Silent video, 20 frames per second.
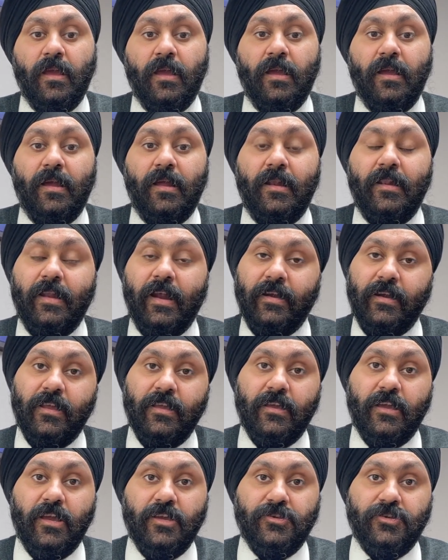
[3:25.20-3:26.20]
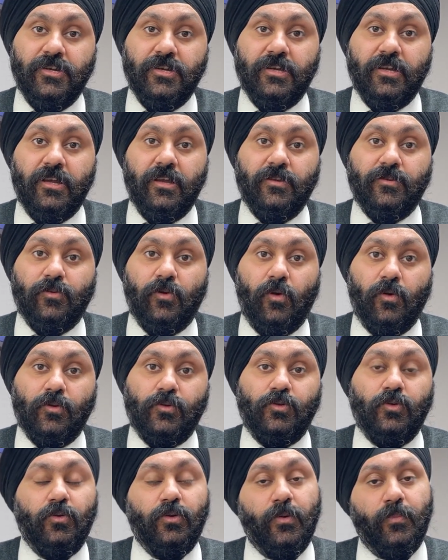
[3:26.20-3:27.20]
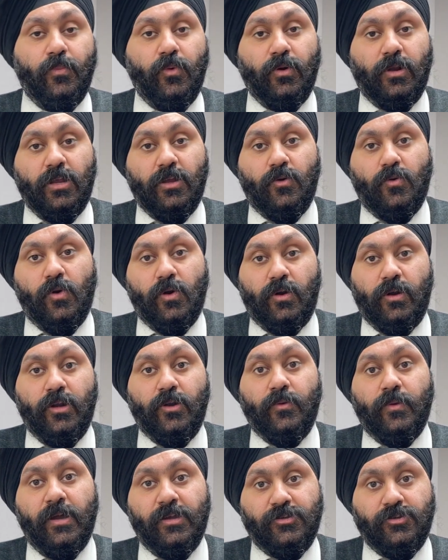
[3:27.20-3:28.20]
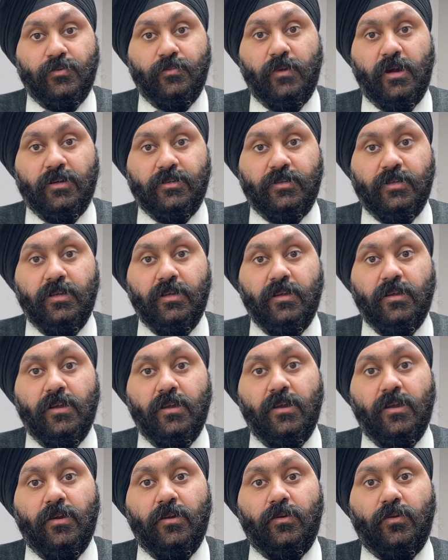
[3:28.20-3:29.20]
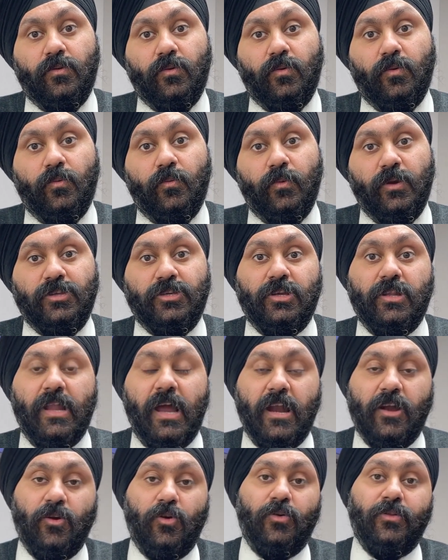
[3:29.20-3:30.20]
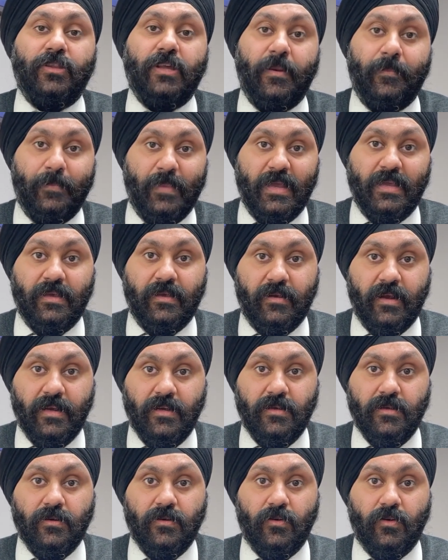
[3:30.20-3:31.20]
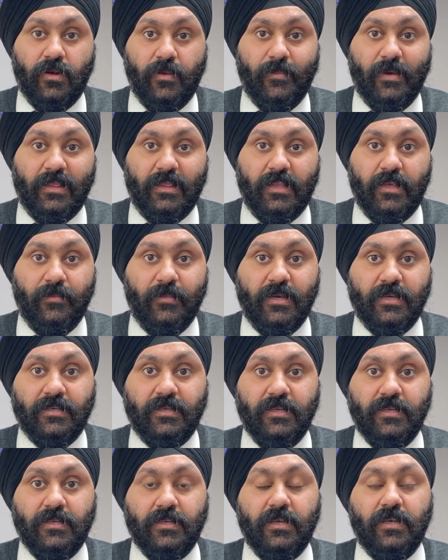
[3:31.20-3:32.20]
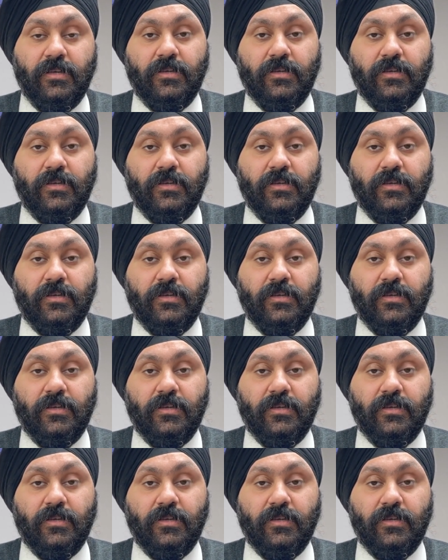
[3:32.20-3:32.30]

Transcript: Letting agent is also reporting quarterly to HMRC to which landlord they are paying rent on a monthly basis.